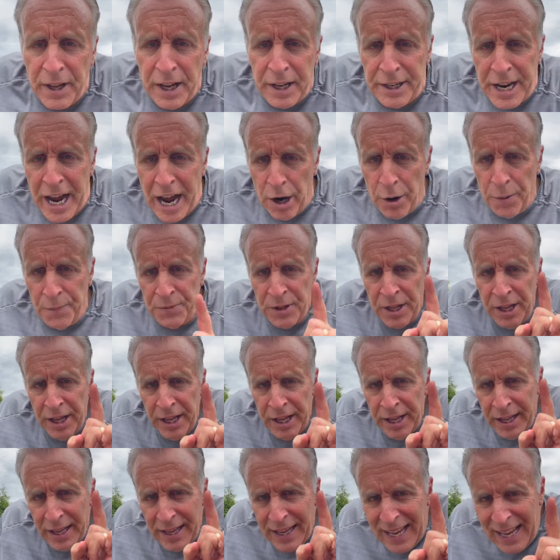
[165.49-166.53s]
Now,
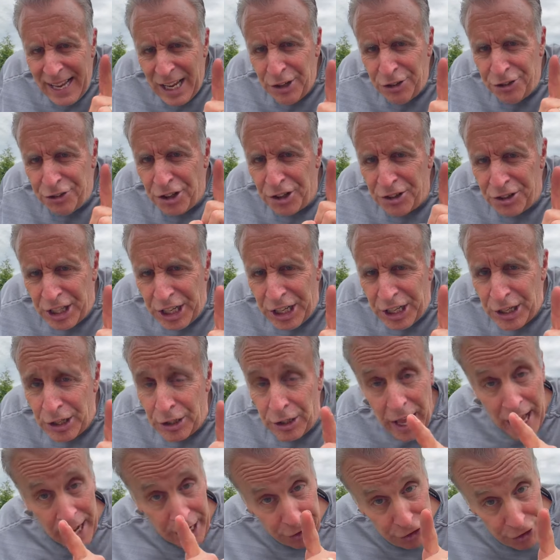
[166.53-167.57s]
here's the
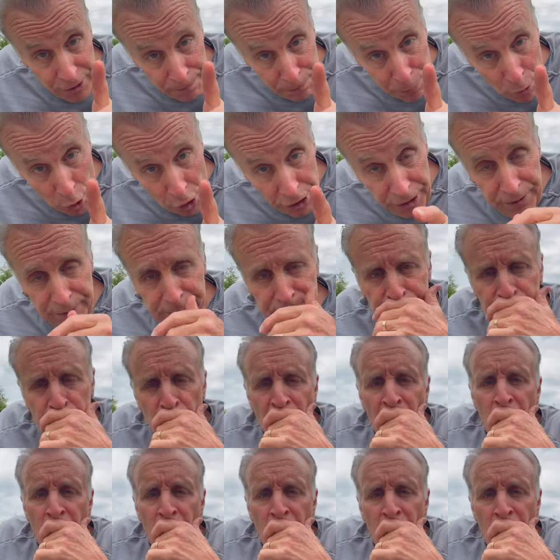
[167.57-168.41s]
deal, and it's important.